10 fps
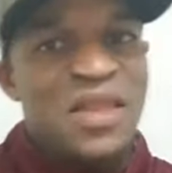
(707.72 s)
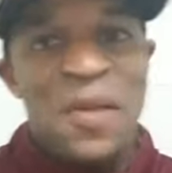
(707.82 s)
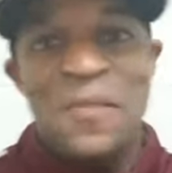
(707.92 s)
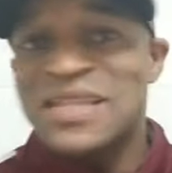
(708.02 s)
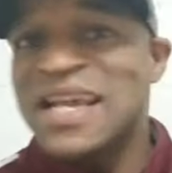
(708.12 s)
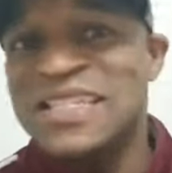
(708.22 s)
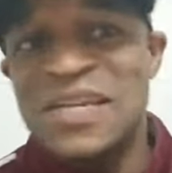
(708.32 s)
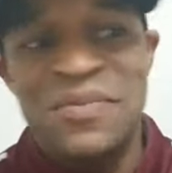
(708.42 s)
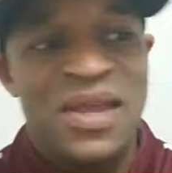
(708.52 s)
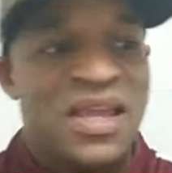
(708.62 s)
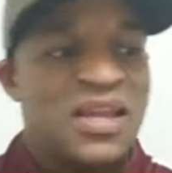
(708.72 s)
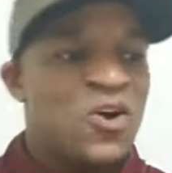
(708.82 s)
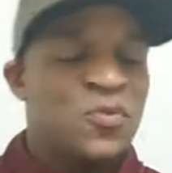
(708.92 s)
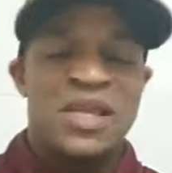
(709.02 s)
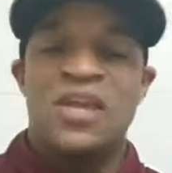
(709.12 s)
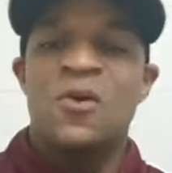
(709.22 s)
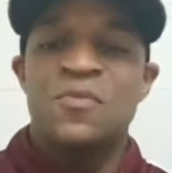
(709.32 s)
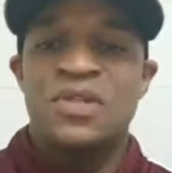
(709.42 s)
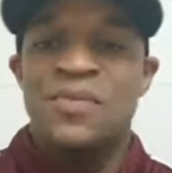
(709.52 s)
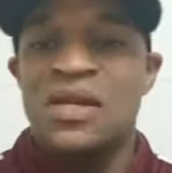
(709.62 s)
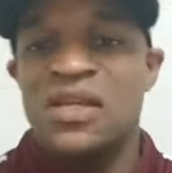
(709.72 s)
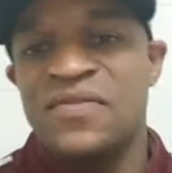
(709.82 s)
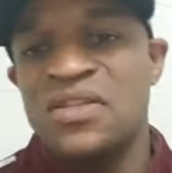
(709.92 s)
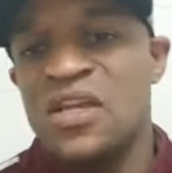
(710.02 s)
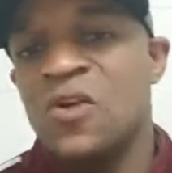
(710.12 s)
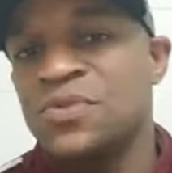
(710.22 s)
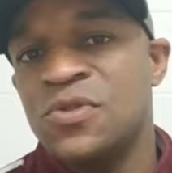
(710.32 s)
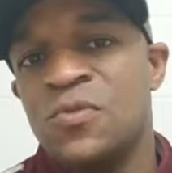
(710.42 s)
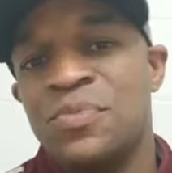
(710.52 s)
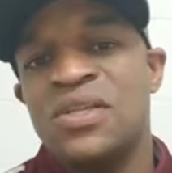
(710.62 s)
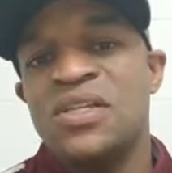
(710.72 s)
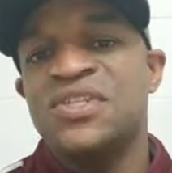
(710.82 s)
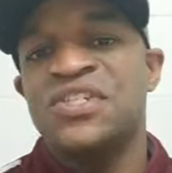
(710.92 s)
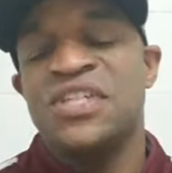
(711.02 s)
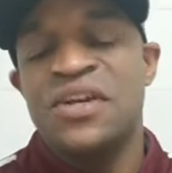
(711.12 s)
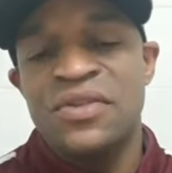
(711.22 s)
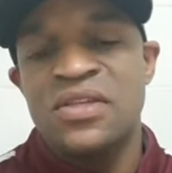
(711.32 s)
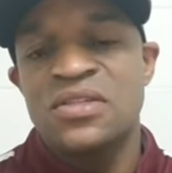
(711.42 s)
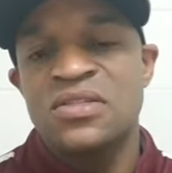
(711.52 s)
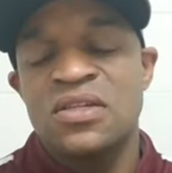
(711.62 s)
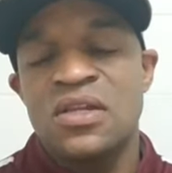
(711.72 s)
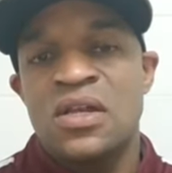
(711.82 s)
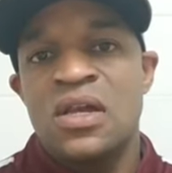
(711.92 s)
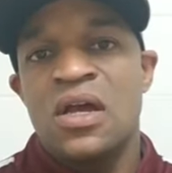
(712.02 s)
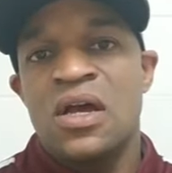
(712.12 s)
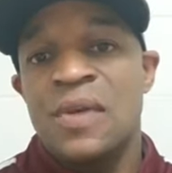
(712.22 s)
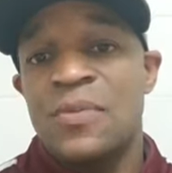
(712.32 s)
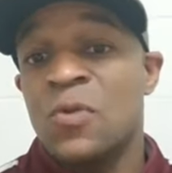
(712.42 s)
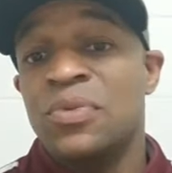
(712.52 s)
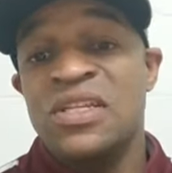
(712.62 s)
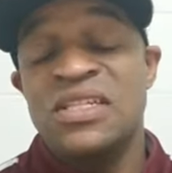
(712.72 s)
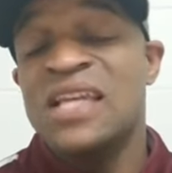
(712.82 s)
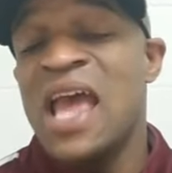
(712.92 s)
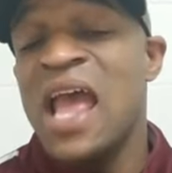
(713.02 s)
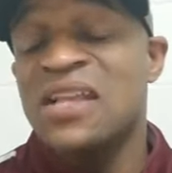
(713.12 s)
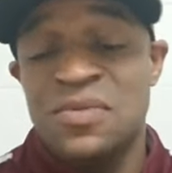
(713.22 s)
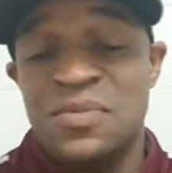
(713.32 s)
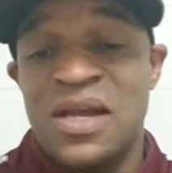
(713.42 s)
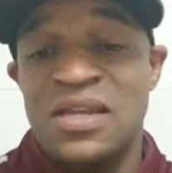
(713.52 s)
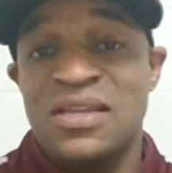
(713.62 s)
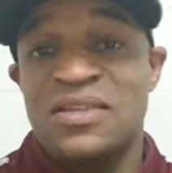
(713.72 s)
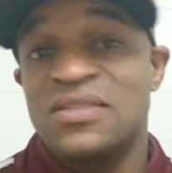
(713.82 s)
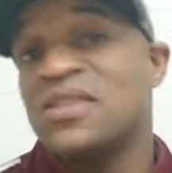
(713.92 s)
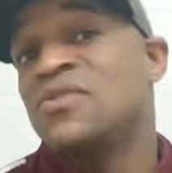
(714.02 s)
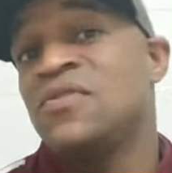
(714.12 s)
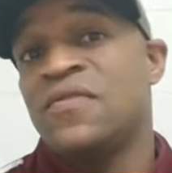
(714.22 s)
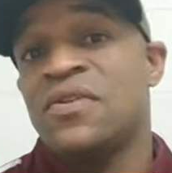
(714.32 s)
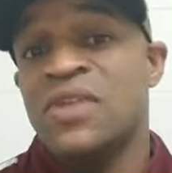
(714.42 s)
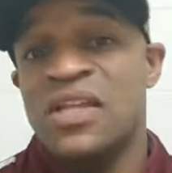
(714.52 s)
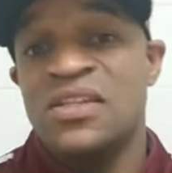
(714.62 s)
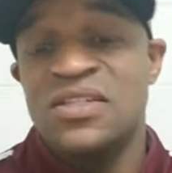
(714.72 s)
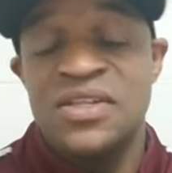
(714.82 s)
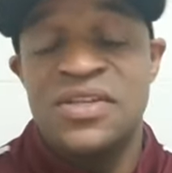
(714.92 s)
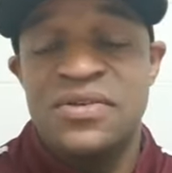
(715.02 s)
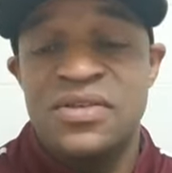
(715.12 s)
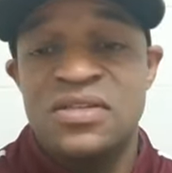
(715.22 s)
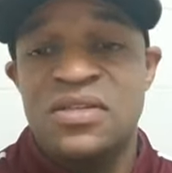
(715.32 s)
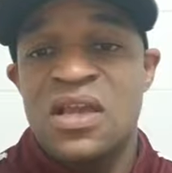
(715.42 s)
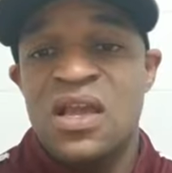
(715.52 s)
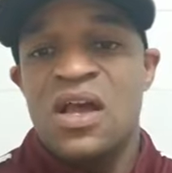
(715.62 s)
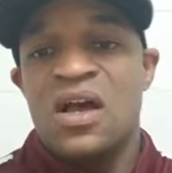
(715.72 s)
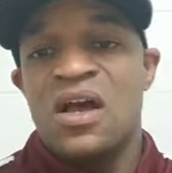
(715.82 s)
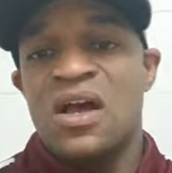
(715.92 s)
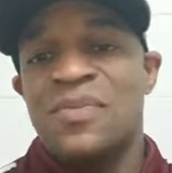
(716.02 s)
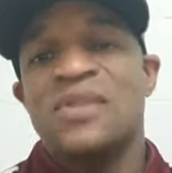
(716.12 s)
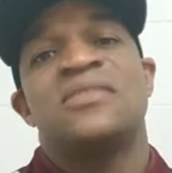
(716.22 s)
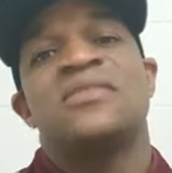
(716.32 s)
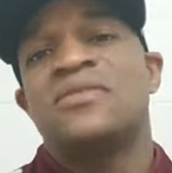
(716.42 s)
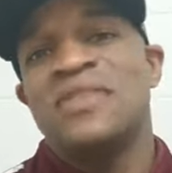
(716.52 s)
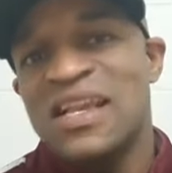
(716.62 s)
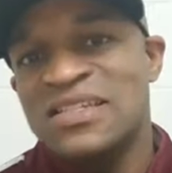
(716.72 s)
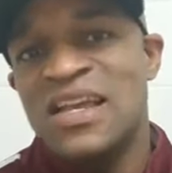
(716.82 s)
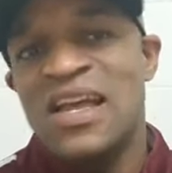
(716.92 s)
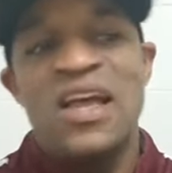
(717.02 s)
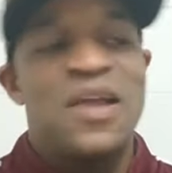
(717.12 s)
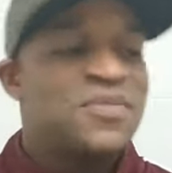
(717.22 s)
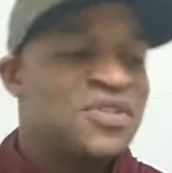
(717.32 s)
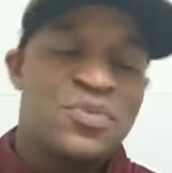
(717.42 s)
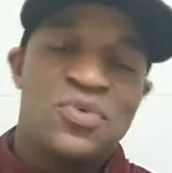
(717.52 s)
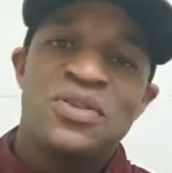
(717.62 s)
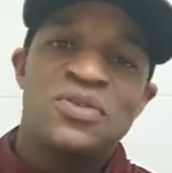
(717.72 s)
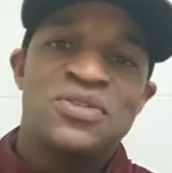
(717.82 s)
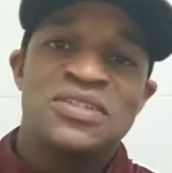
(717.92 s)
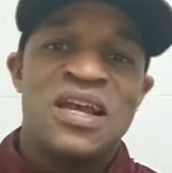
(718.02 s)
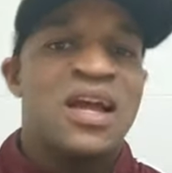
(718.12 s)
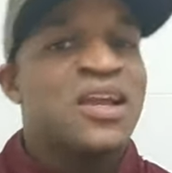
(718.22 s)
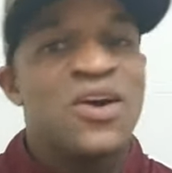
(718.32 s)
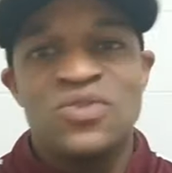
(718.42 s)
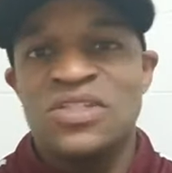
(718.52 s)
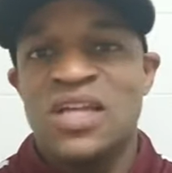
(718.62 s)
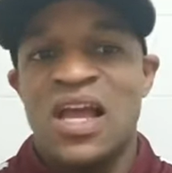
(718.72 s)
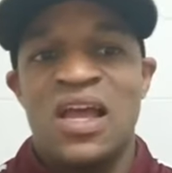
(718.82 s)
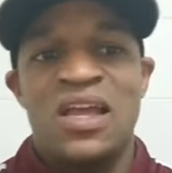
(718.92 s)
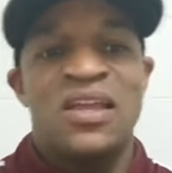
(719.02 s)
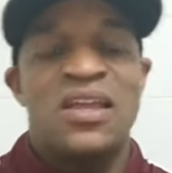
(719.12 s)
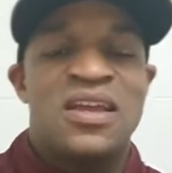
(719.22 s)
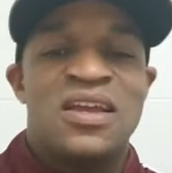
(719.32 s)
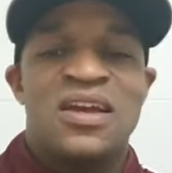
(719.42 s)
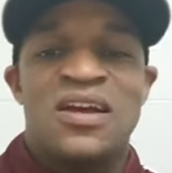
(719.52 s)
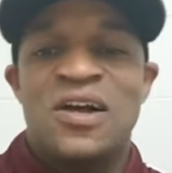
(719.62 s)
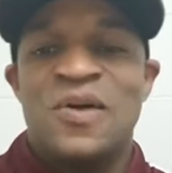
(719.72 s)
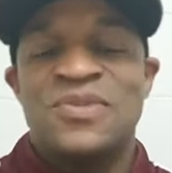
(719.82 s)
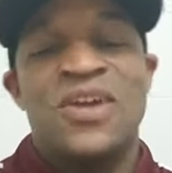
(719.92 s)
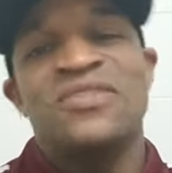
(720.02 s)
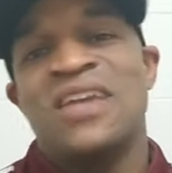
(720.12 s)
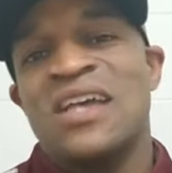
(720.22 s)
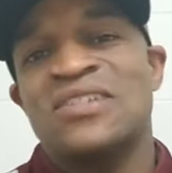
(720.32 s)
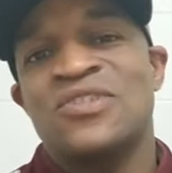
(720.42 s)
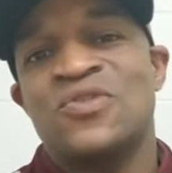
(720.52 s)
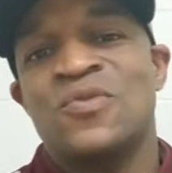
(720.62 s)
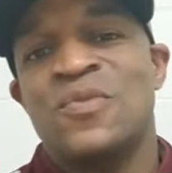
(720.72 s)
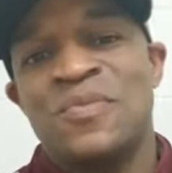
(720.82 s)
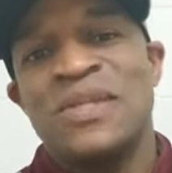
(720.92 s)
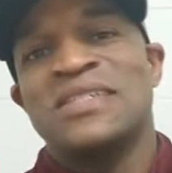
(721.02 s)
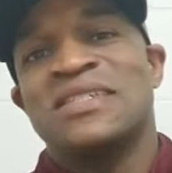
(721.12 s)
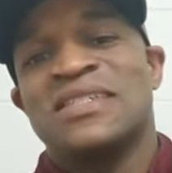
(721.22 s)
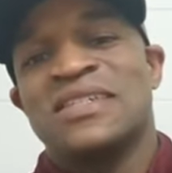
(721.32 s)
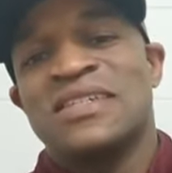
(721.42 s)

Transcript: but that's it, man. I hope that helps somebody. If this helped you, please share this um, or please tag somebody in this that you feel that needs to hear this. Uh, but until next time, it's your boy Lewis Shine, Coach Shine. Um, talk to you guys soon. Peace.